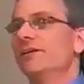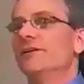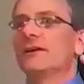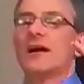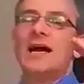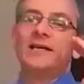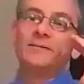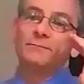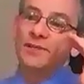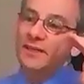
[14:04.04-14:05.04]
here. I
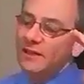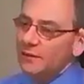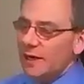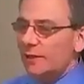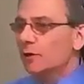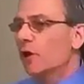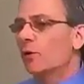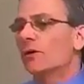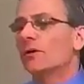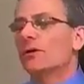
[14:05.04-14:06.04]
can be at a
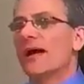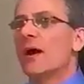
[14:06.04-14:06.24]
lower